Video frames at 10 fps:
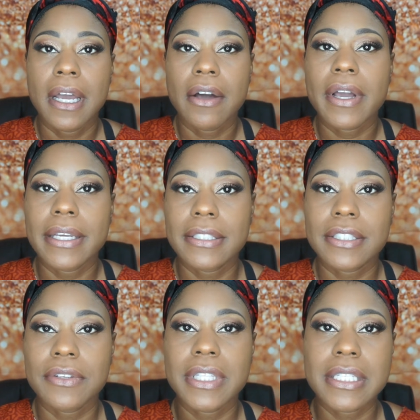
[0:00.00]
Okay,
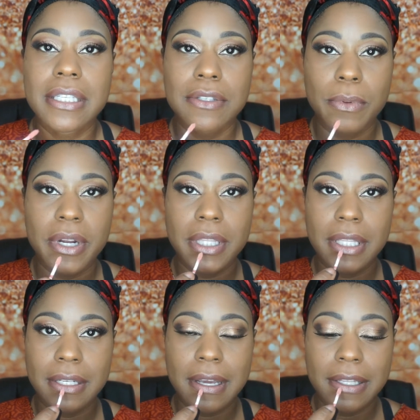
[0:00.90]
so this is worth
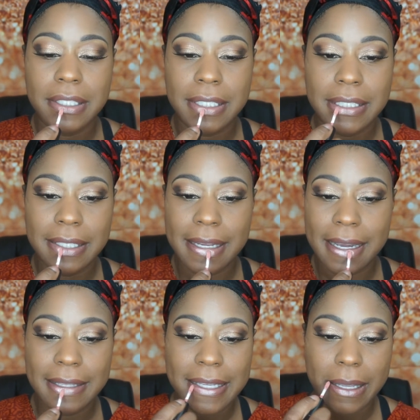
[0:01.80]
the
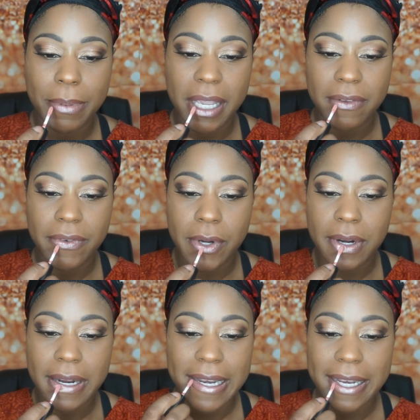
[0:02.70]
$1.69 that I paid
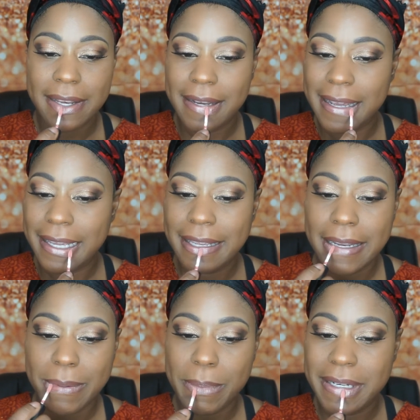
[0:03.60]
for it. You're not
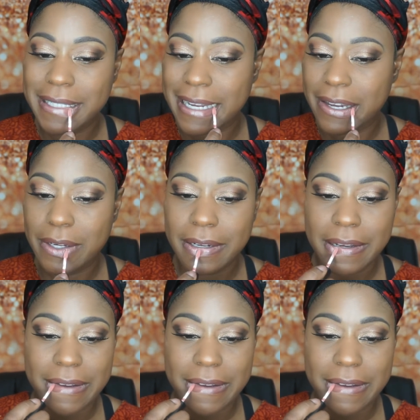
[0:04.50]
getting much out